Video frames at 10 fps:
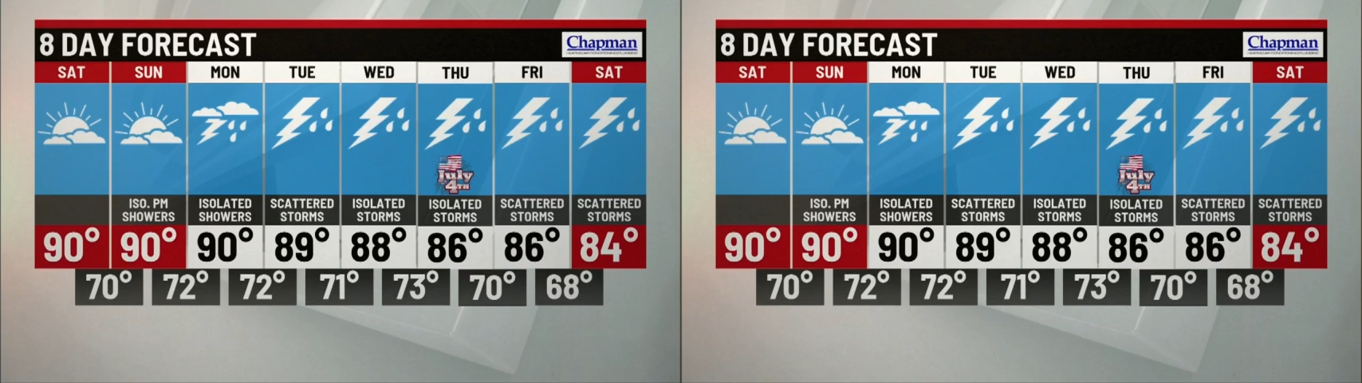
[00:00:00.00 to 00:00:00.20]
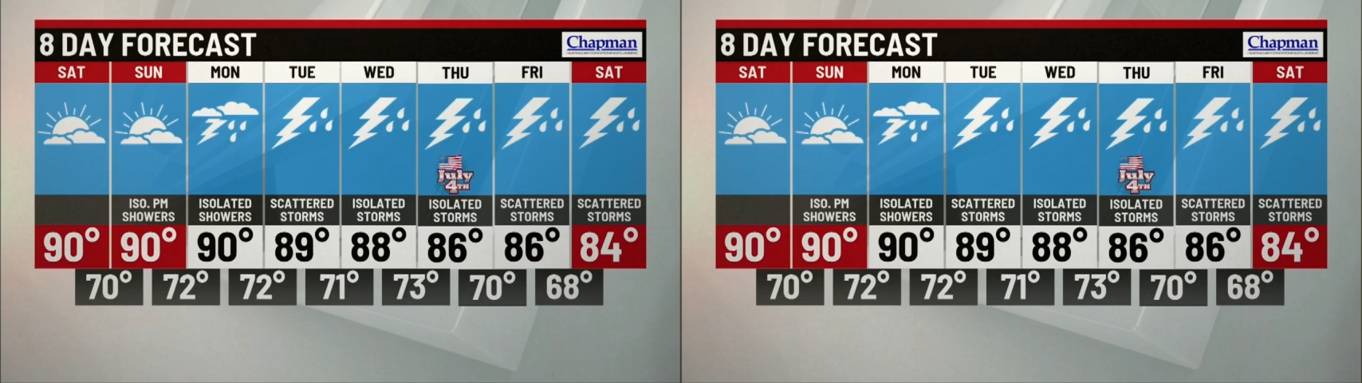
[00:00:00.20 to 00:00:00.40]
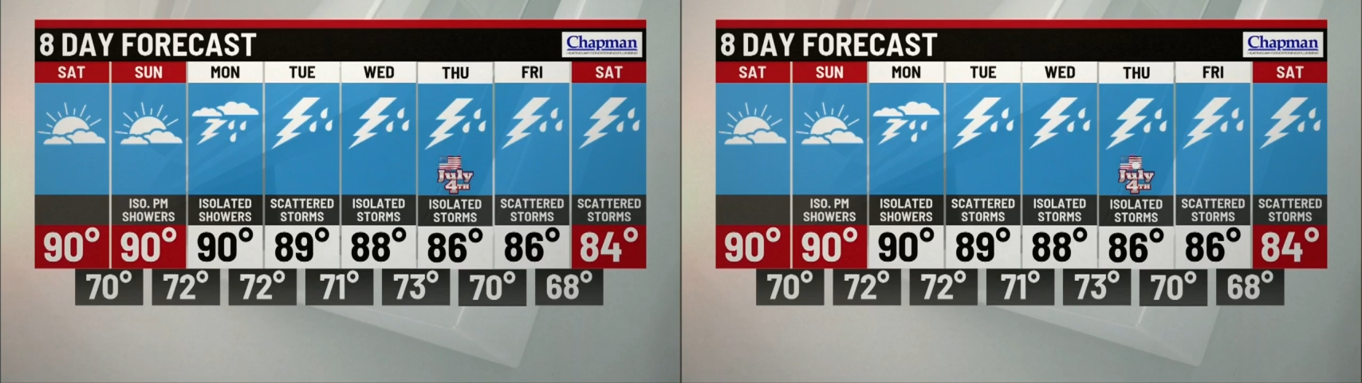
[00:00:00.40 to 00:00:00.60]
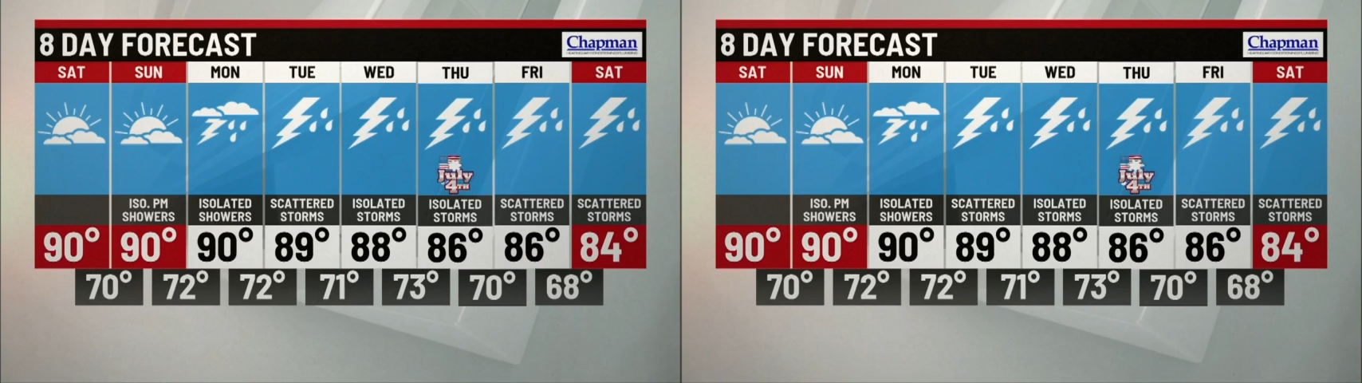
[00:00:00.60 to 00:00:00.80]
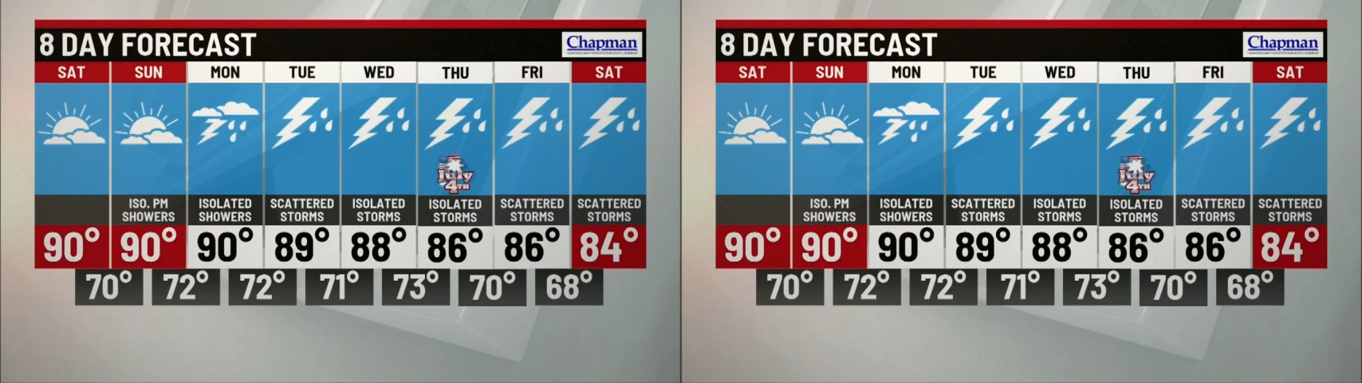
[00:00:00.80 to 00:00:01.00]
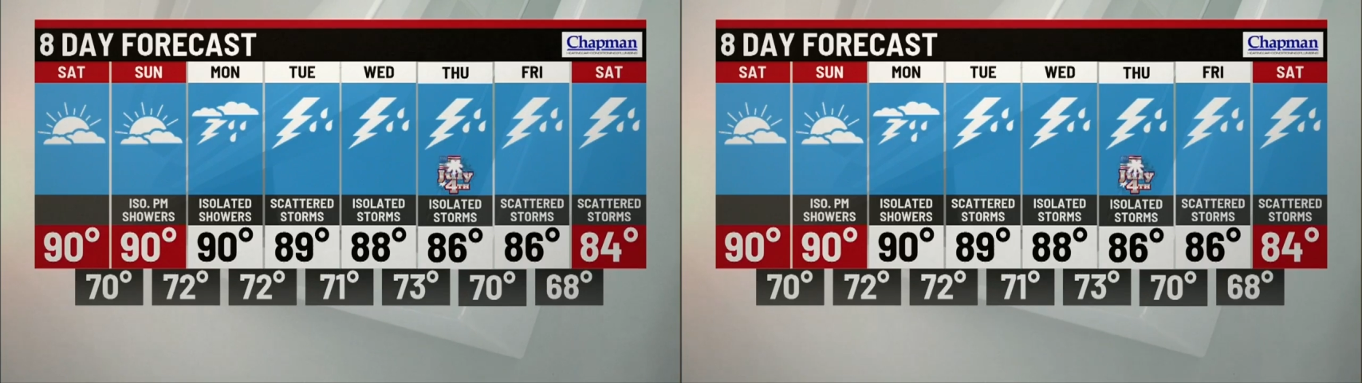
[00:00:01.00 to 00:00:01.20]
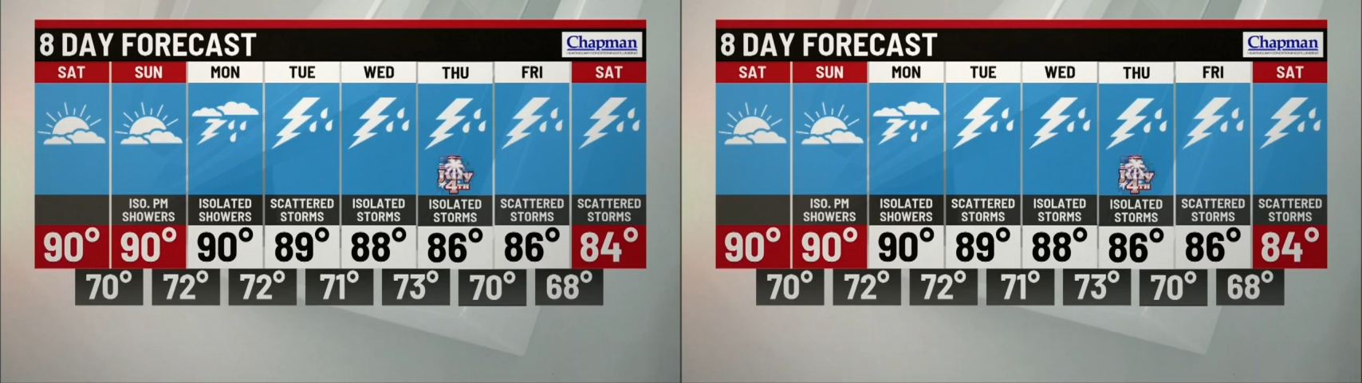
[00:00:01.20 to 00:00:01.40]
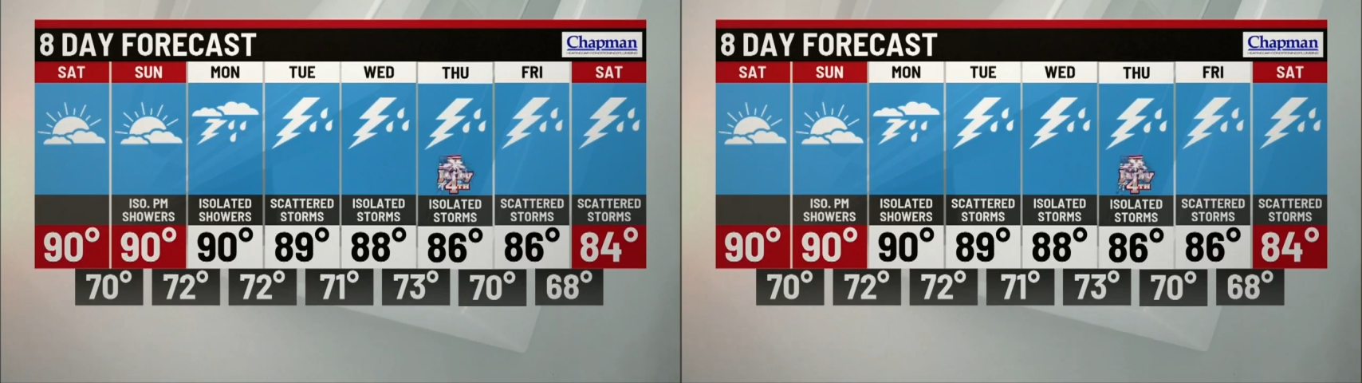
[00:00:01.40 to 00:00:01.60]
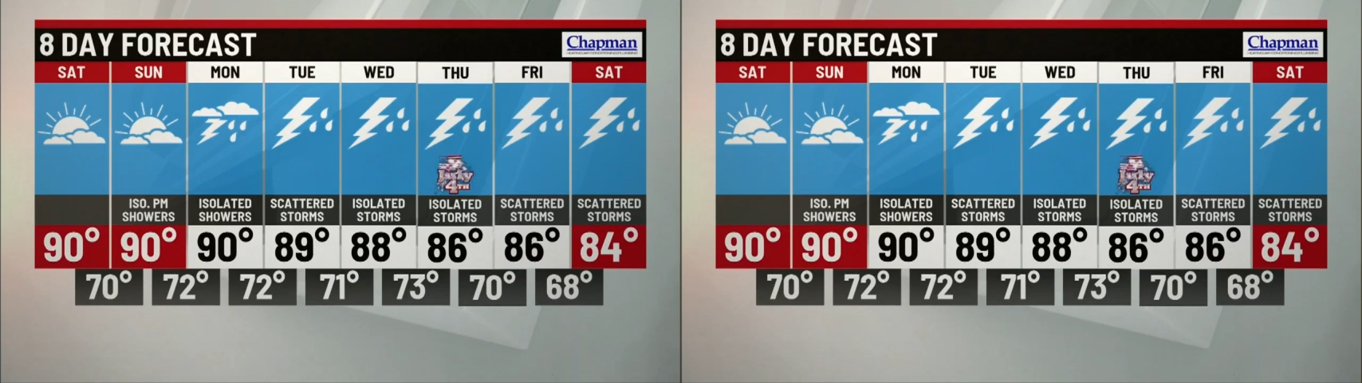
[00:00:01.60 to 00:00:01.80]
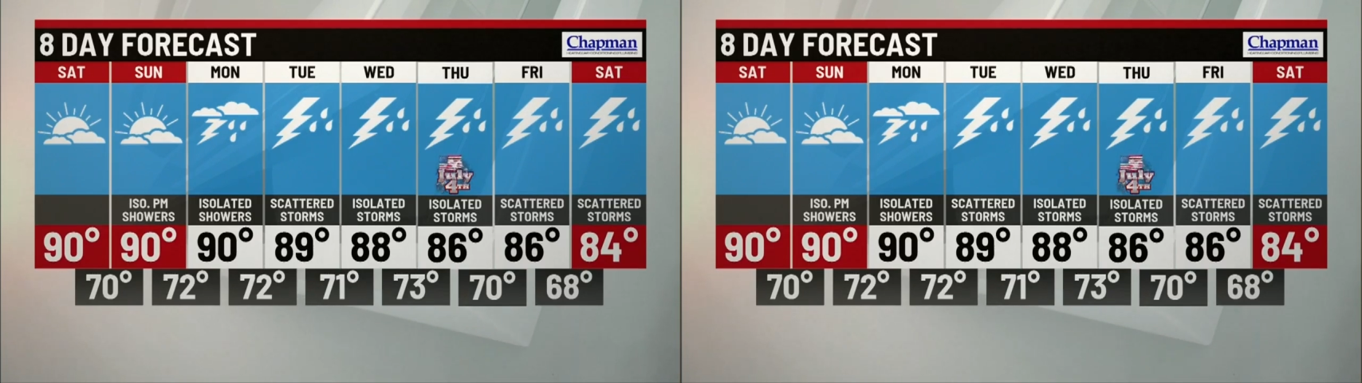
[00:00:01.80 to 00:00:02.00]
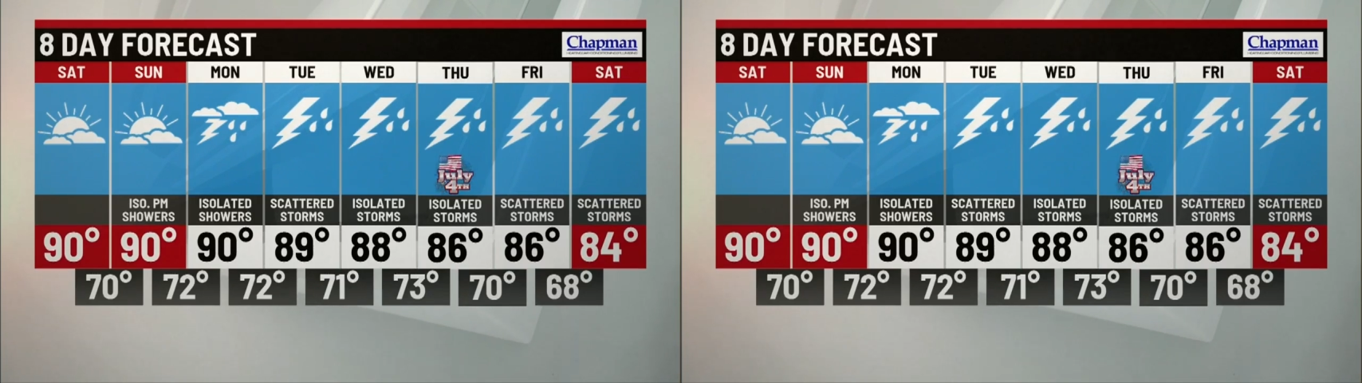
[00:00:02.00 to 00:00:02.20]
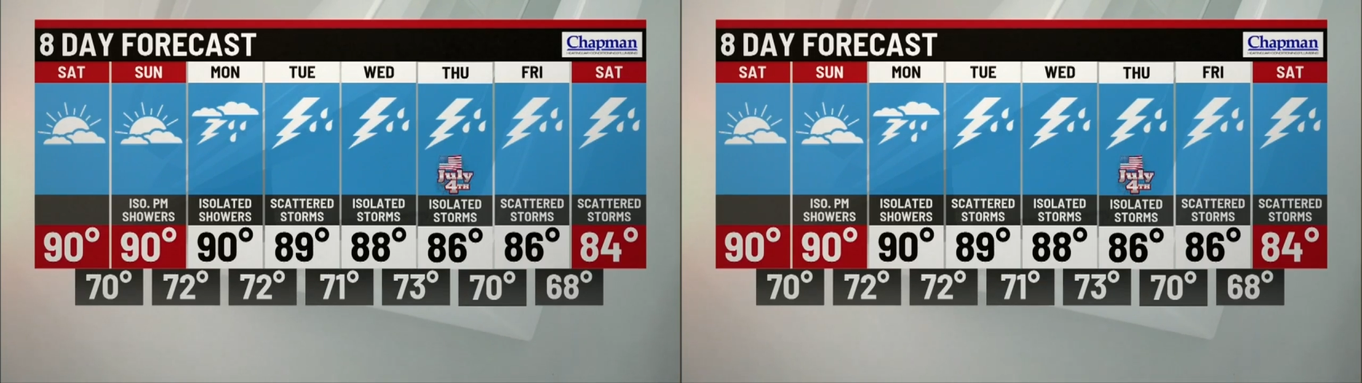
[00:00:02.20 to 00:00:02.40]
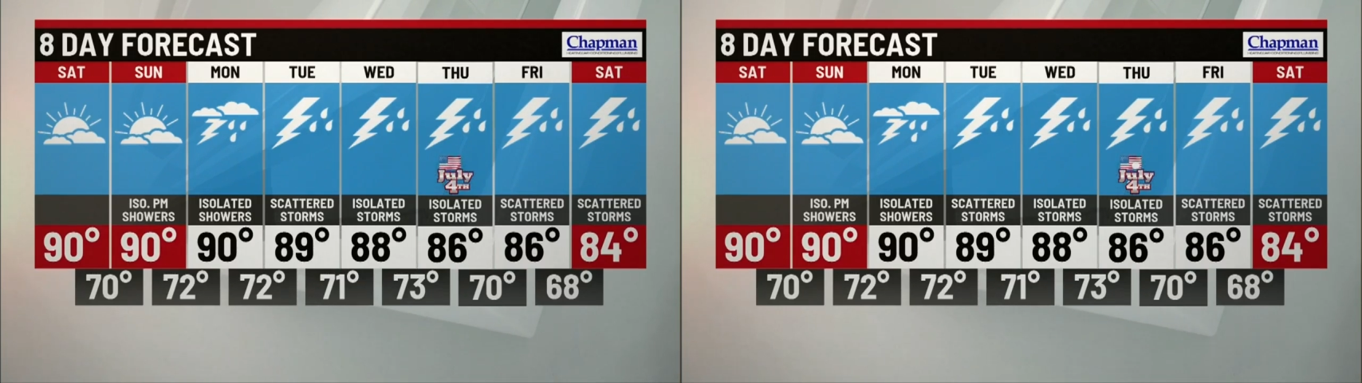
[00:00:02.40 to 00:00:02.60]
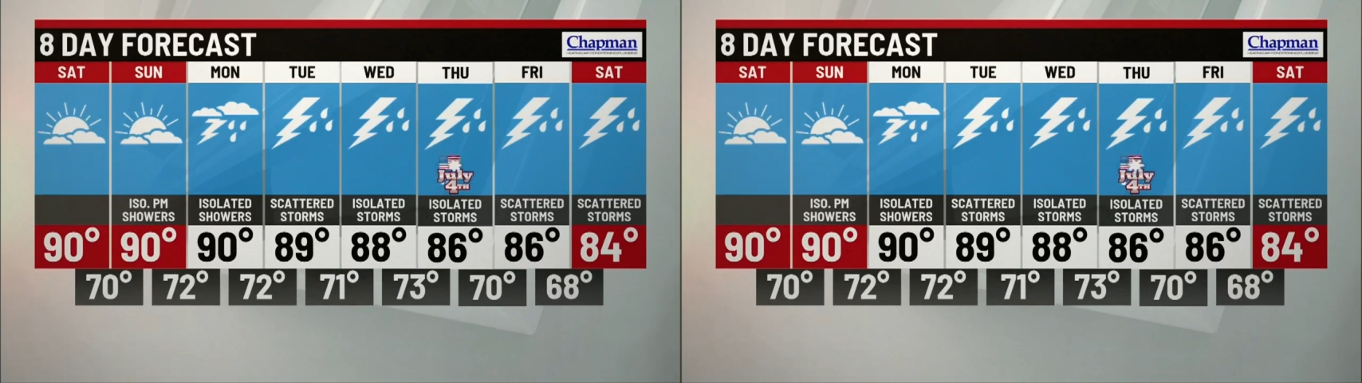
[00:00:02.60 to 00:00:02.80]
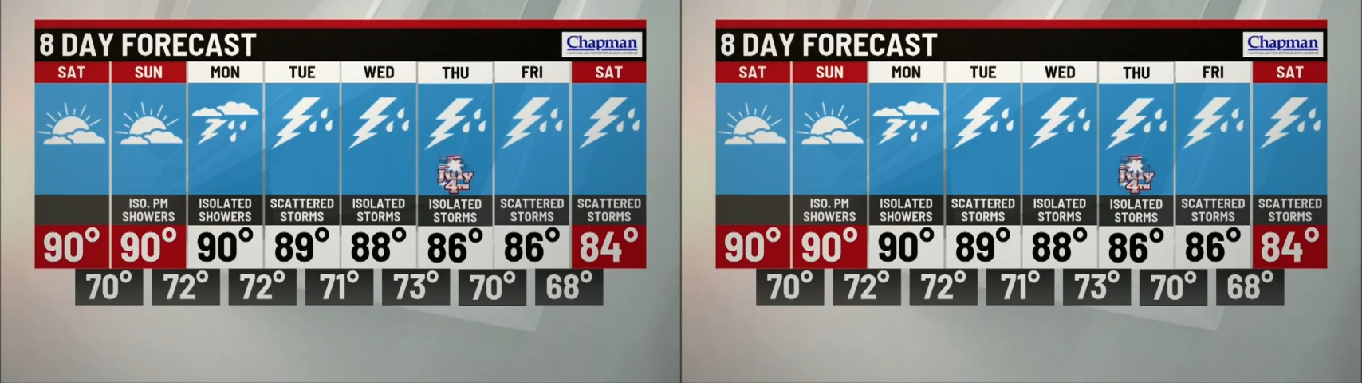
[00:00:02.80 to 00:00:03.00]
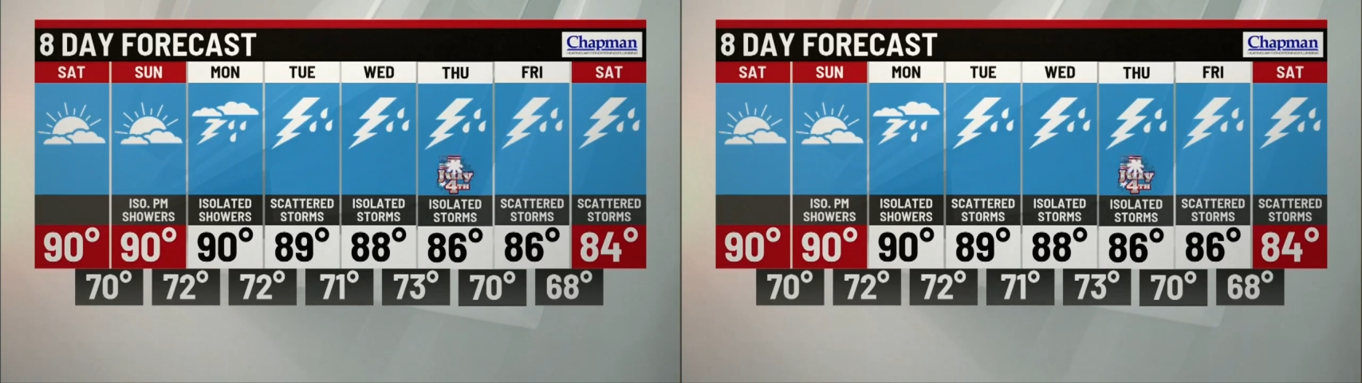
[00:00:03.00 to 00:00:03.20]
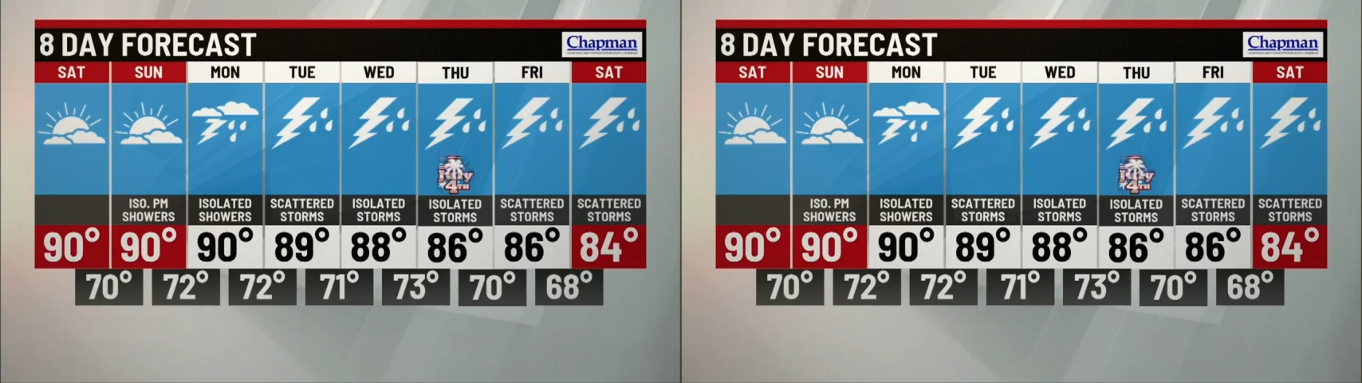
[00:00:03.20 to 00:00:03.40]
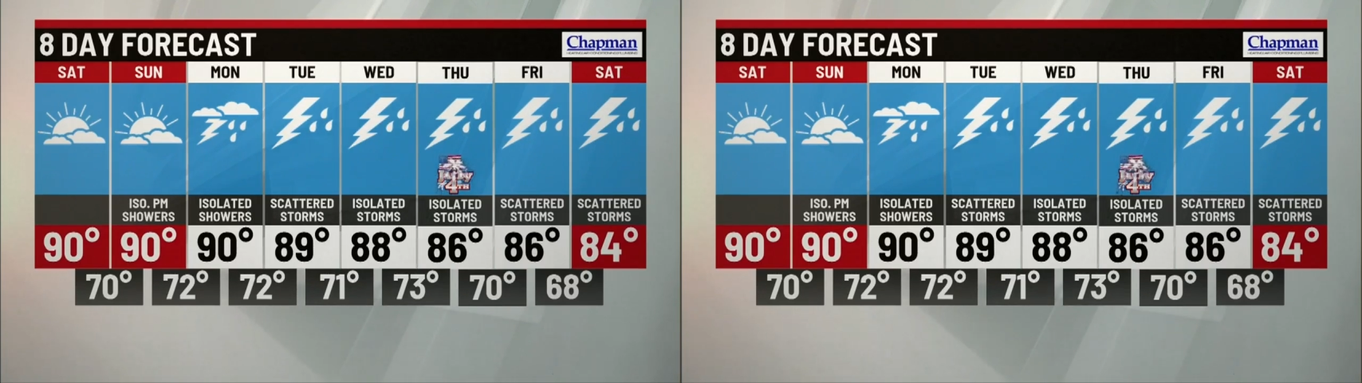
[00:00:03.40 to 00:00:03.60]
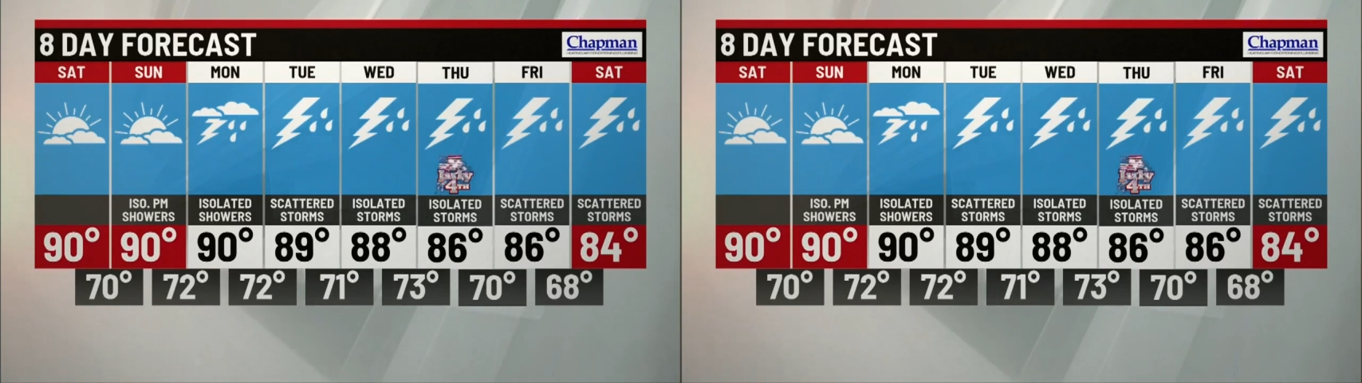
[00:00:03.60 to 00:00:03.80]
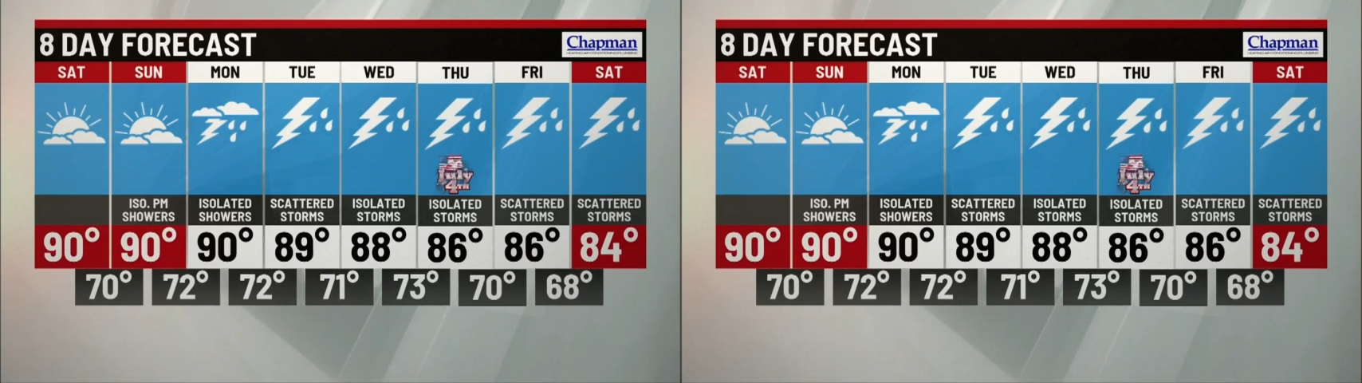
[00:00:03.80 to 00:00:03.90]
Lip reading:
[unreadable: no face in view]